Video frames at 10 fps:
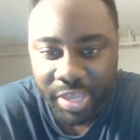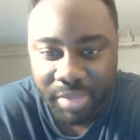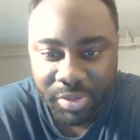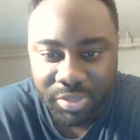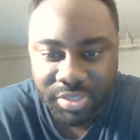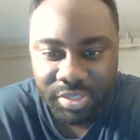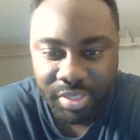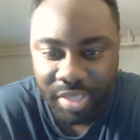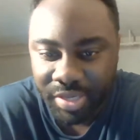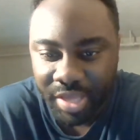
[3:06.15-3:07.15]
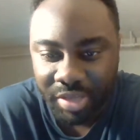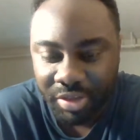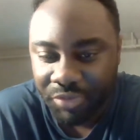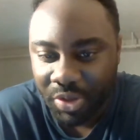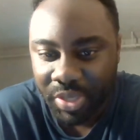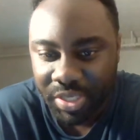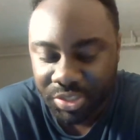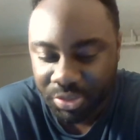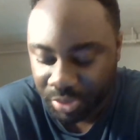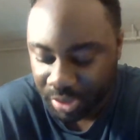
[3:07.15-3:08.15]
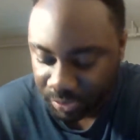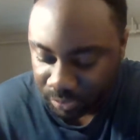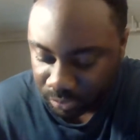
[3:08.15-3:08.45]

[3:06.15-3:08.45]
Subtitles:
Famers in NFL history.